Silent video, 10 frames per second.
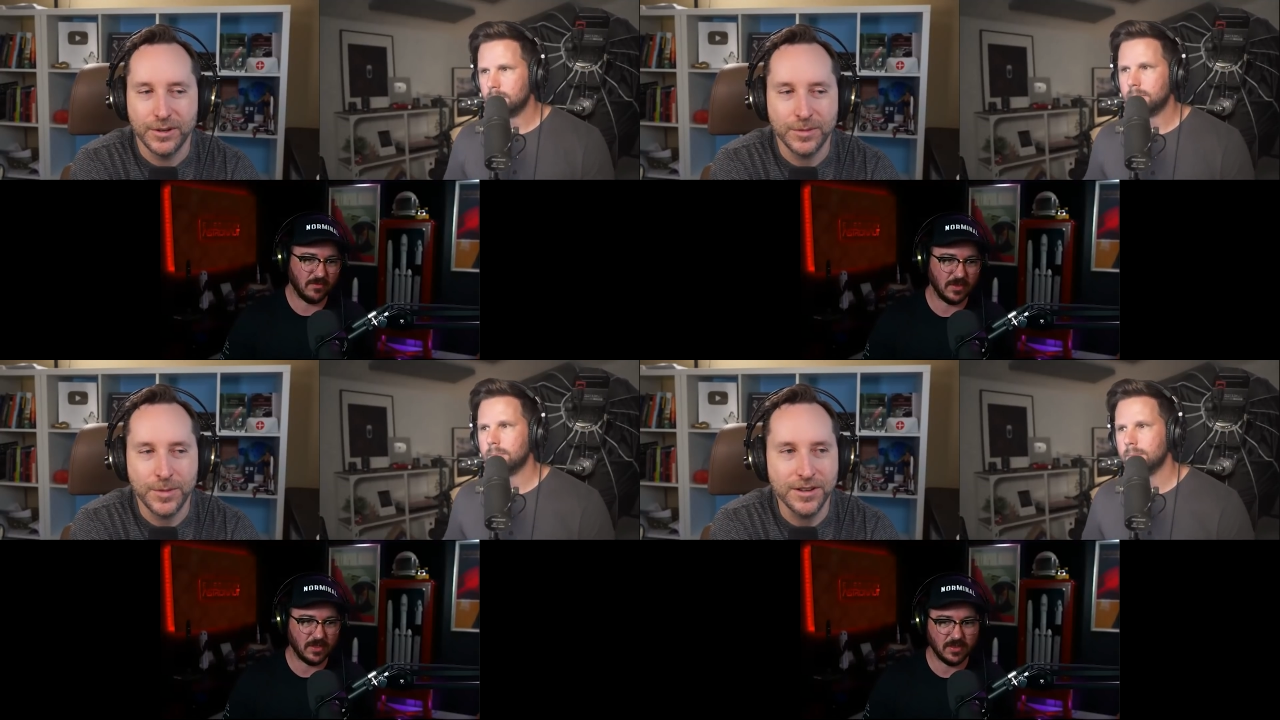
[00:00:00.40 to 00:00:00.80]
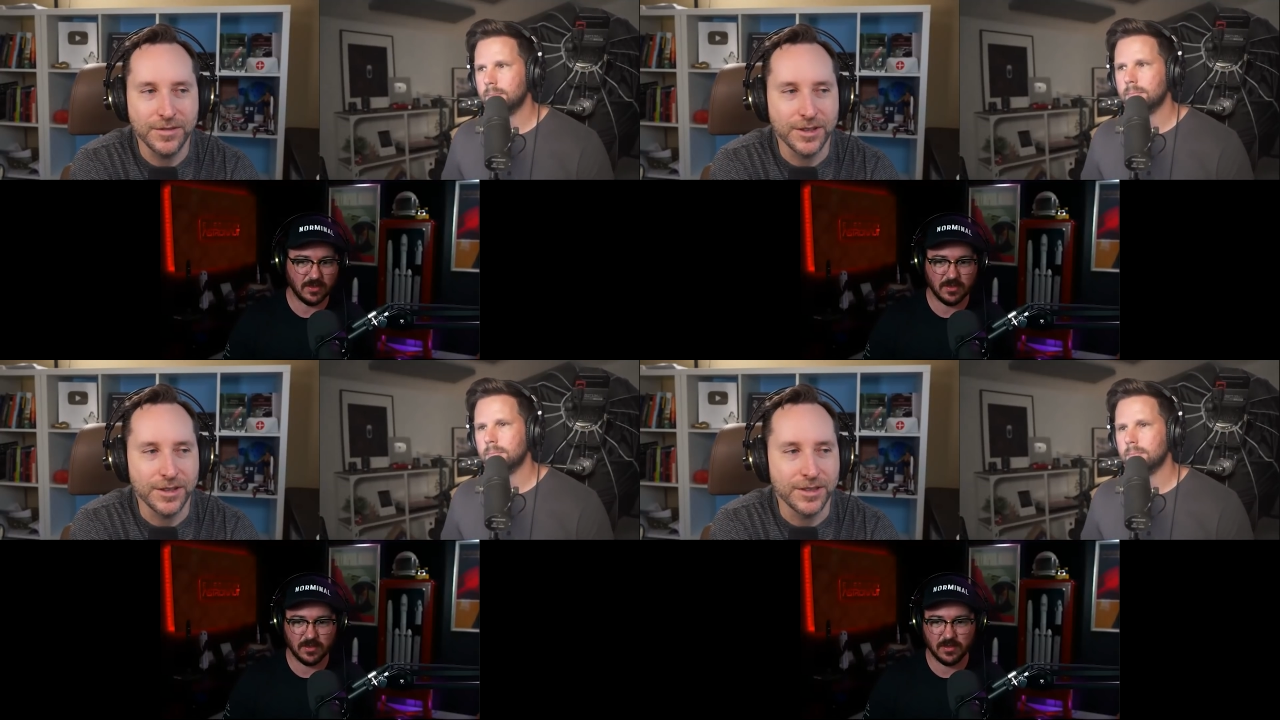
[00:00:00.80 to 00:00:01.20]
Speaker 1: Well, speaking of
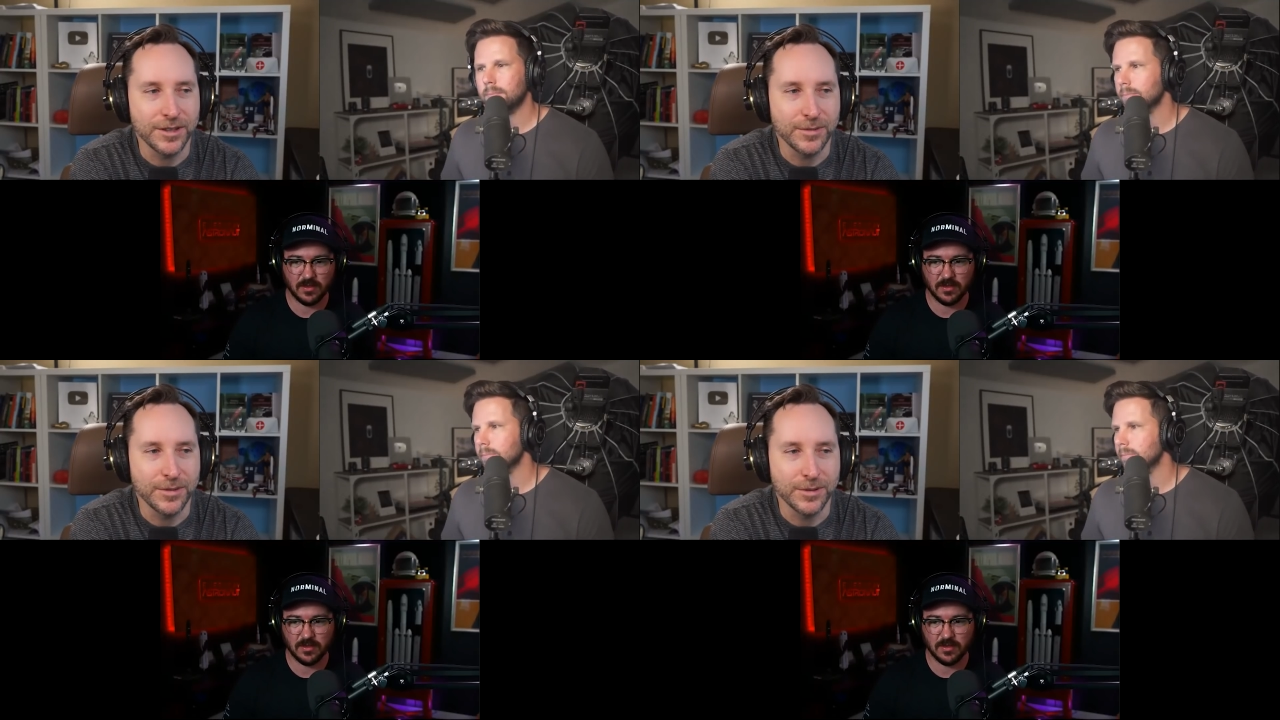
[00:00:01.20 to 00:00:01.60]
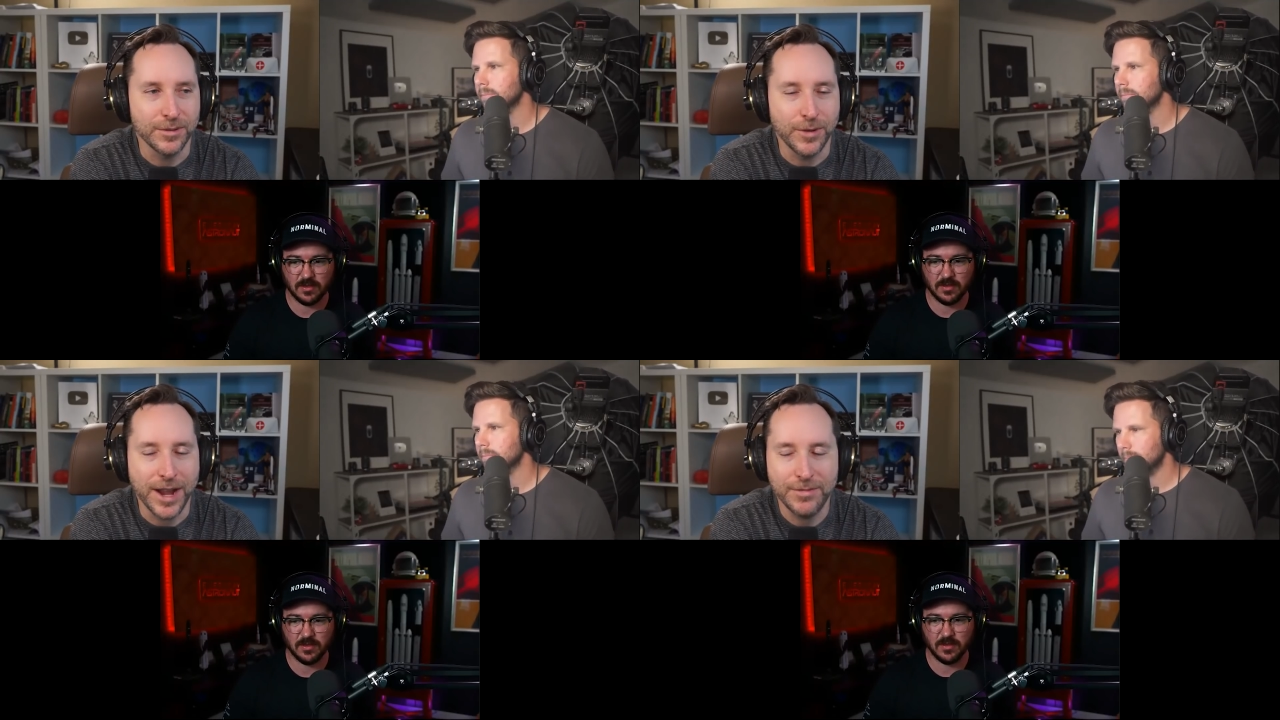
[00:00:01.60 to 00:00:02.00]
the the the
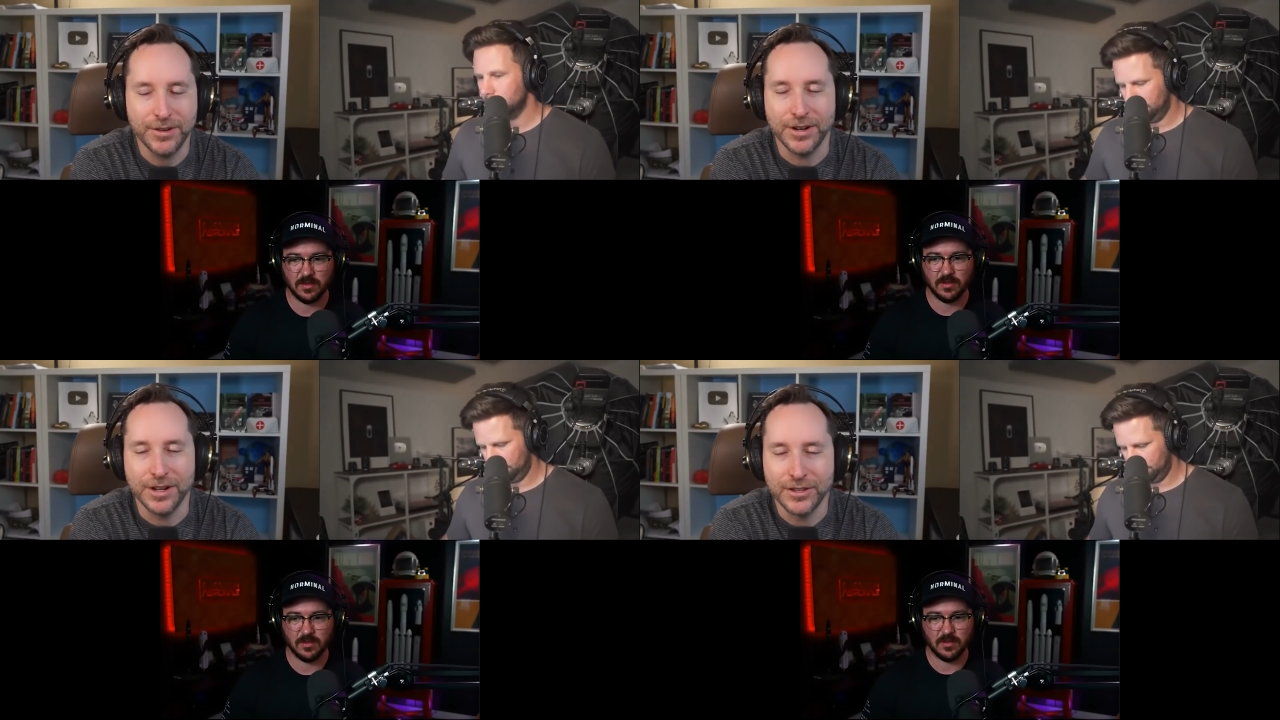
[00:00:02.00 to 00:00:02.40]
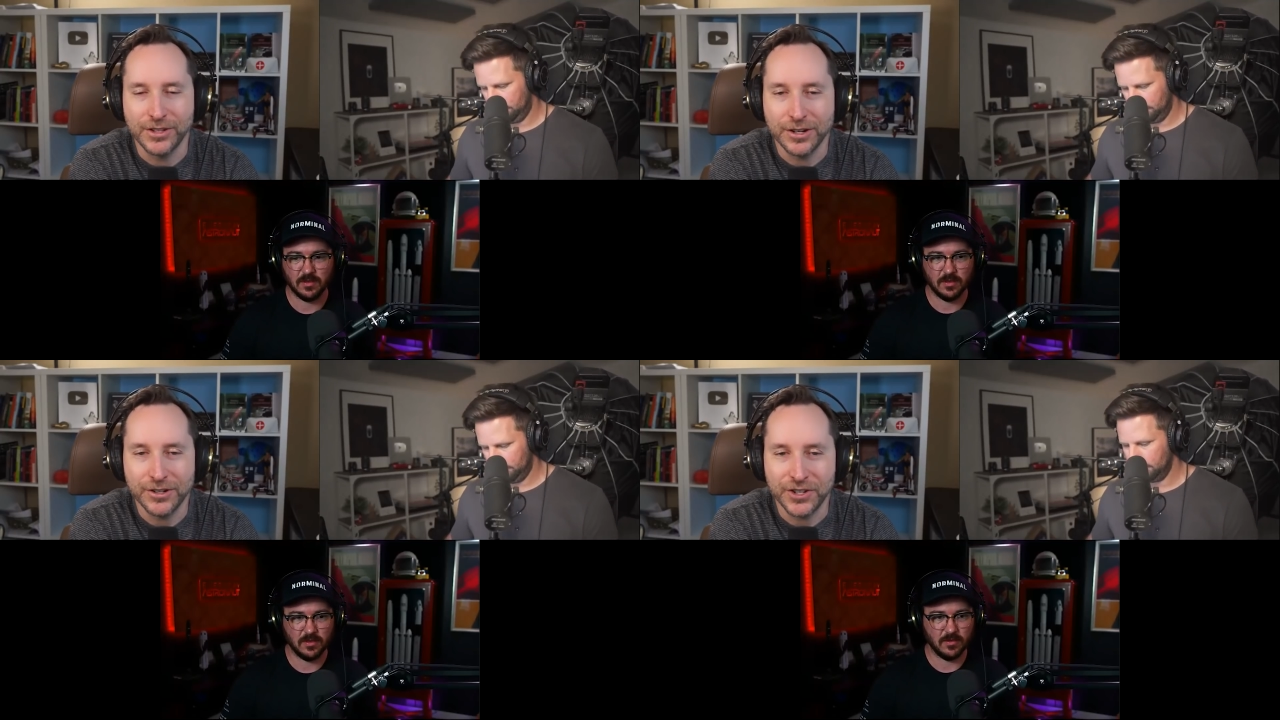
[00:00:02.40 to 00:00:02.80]
Raptor on the
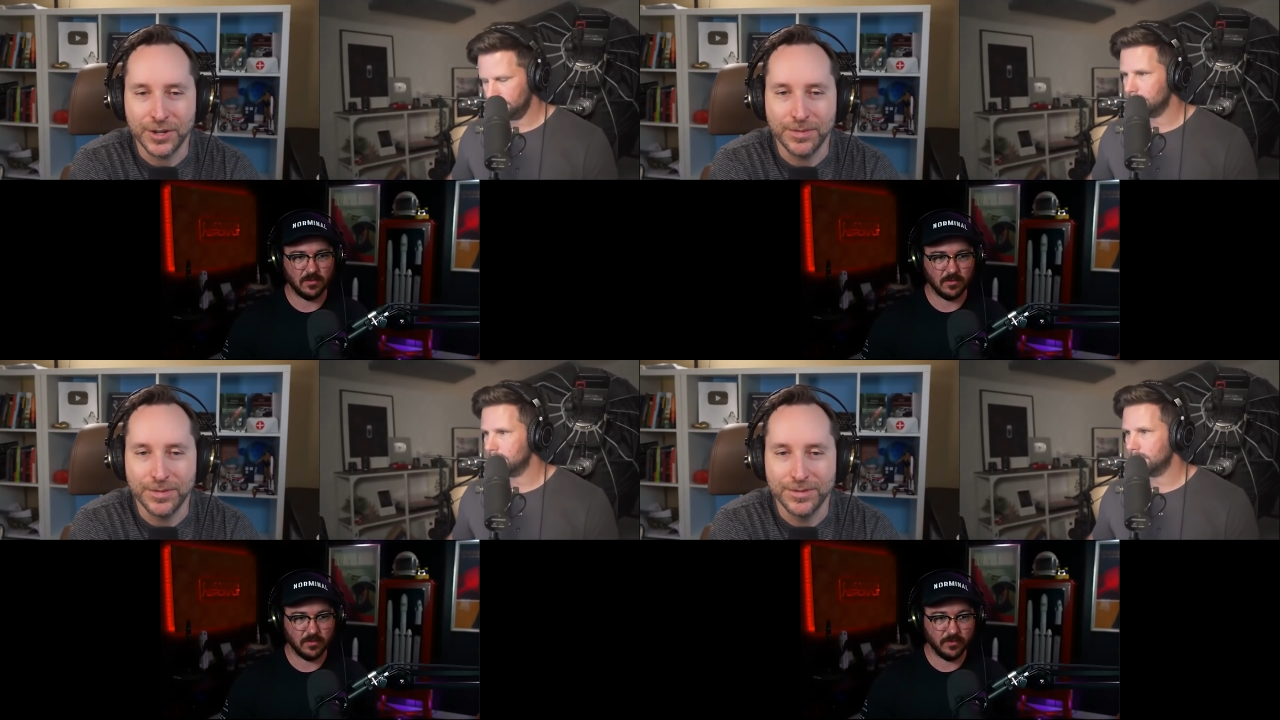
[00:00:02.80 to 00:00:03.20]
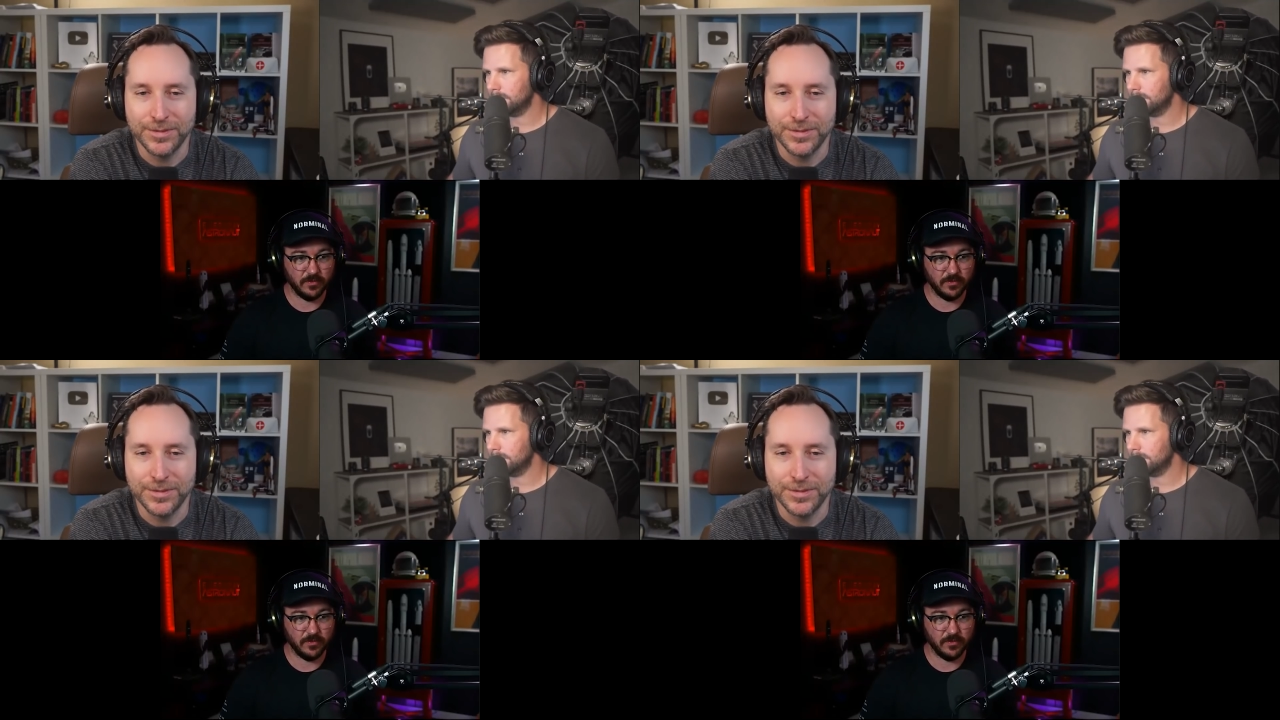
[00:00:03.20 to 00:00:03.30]
starship,